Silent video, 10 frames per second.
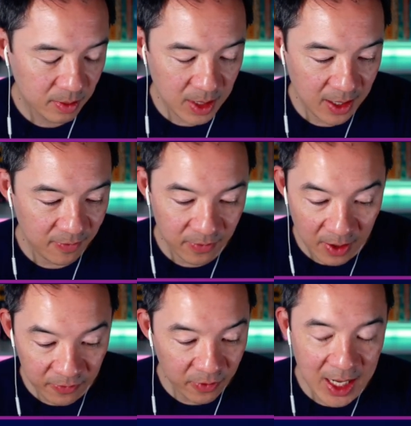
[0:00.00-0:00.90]
kind of
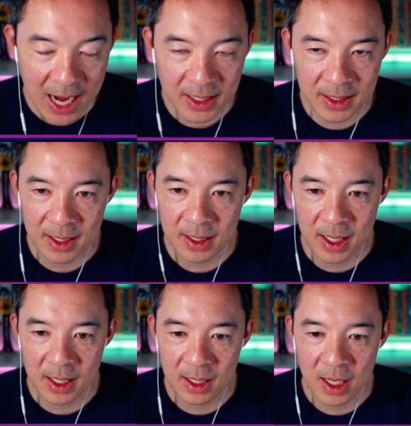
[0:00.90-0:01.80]
a freak accident
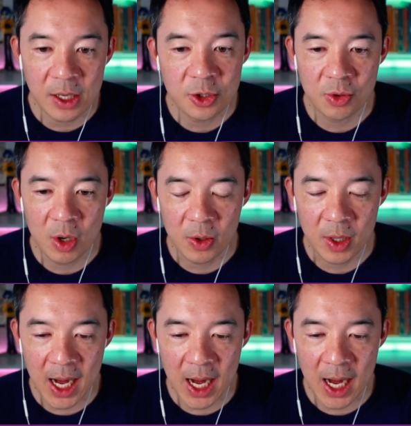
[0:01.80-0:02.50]
and a stroke.